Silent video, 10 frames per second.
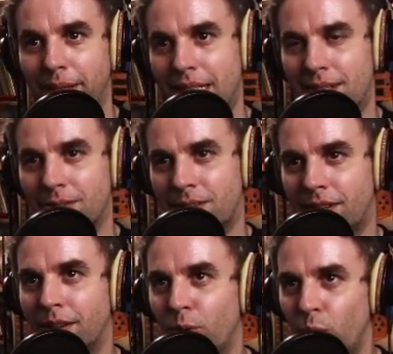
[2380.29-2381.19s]
white stones
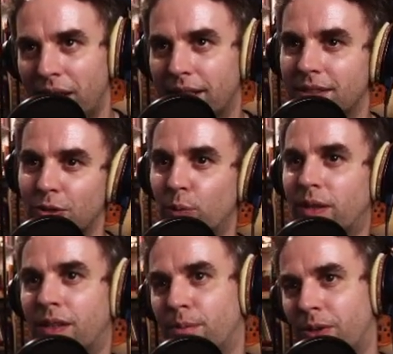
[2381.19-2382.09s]
are the weakest
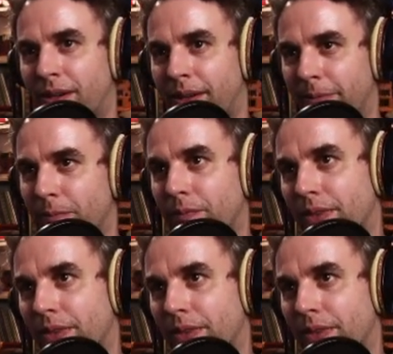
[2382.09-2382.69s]
group on the board.